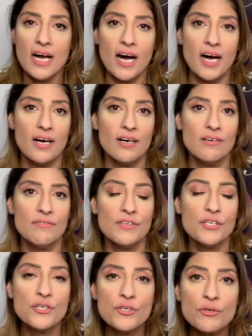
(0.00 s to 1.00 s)
of
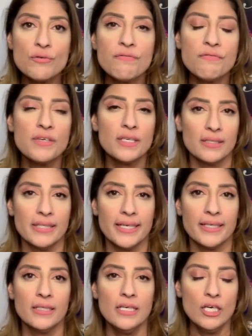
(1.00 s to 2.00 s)
you
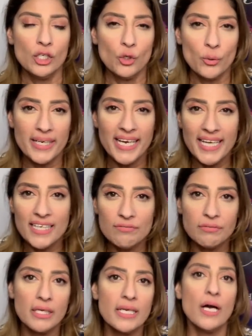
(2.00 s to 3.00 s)
feeling
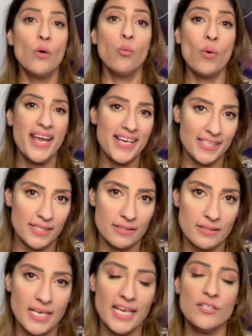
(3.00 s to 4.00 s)
creatively
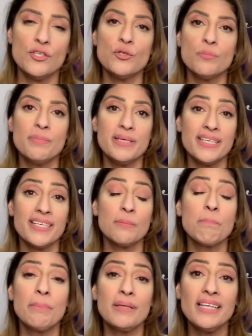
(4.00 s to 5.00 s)
awakened and you
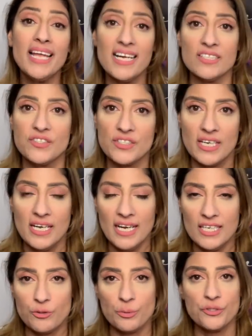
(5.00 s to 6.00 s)
being blessed
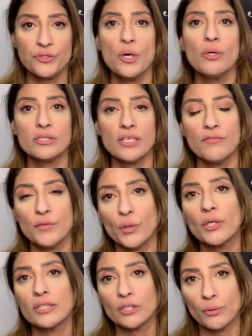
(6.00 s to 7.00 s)
as a result of
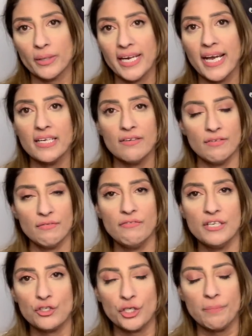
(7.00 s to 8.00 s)
your creative
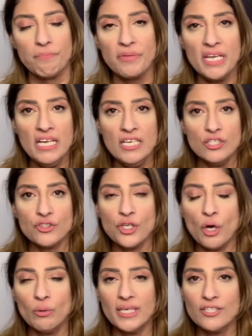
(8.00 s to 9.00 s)
vision.
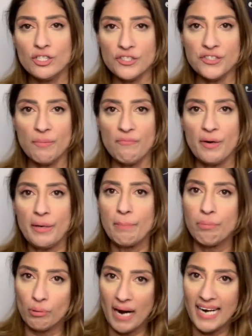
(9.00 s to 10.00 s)
So, in just some very
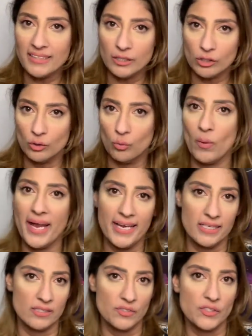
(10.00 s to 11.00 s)
practical
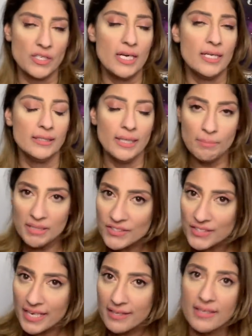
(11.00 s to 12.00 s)
ways, uh, let me
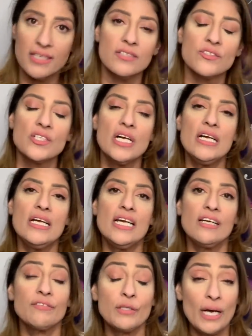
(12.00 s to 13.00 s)
say this
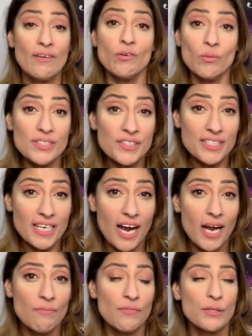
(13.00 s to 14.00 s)
if there ever was a
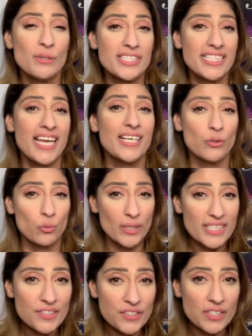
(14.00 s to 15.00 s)
time for you to take a
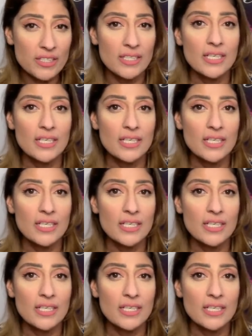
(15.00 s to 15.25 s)
risk,